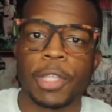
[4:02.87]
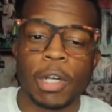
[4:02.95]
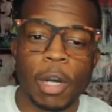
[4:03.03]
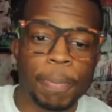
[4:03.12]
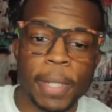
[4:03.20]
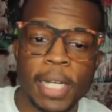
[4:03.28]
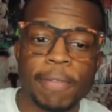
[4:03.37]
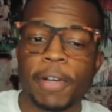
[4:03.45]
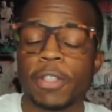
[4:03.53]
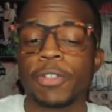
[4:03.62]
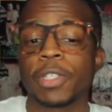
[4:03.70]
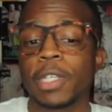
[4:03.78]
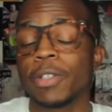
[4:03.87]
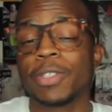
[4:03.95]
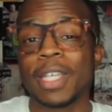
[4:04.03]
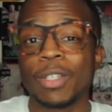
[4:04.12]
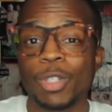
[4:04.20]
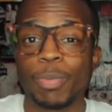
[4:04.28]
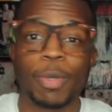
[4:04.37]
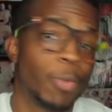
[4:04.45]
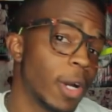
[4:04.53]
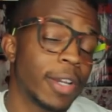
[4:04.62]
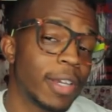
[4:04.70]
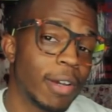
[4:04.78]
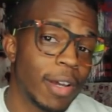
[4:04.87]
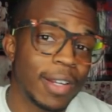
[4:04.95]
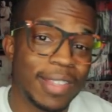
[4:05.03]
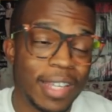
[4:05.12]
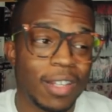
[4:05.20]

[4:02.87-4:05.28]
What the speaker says: There are plenty of other skills that you should be working on, and